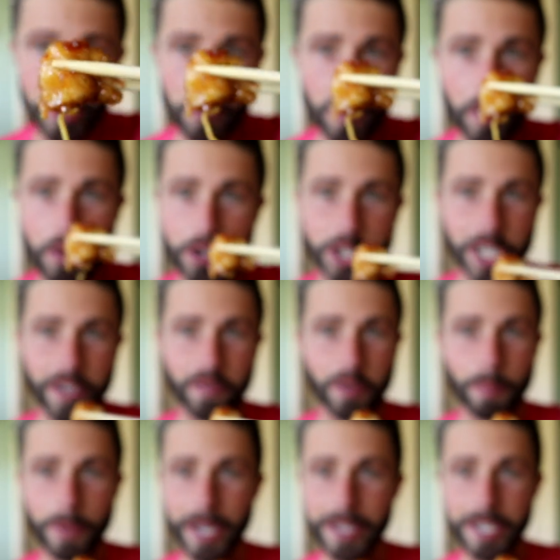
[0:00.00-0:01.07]
knows the orange chicken
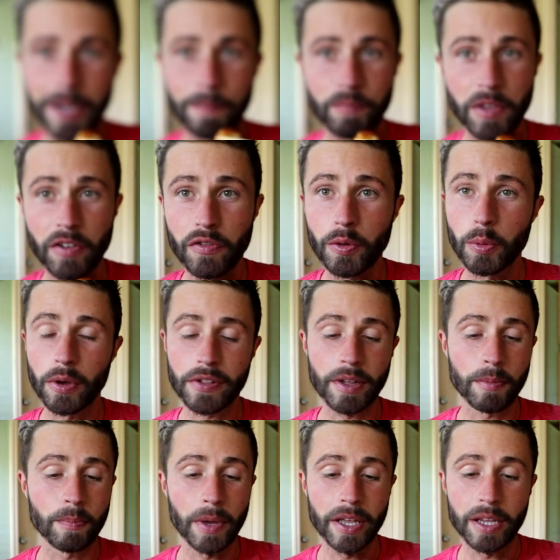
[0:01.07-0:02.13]
from Panda, if you was
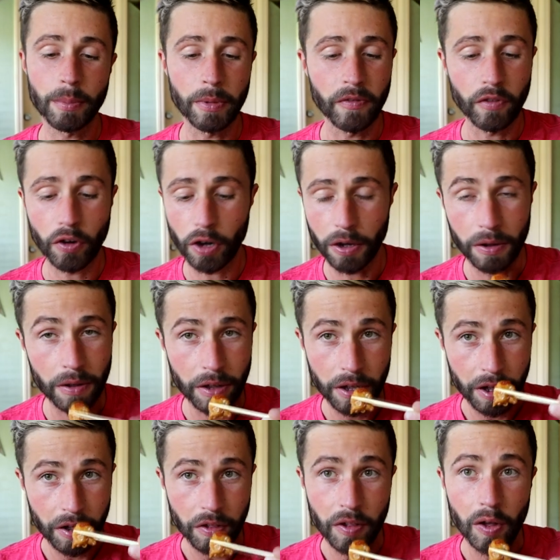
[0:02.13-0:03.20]
at Panda before,
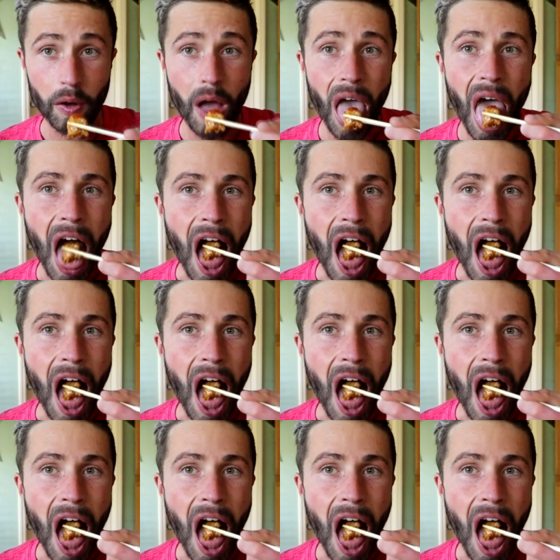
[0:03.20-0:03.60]
so.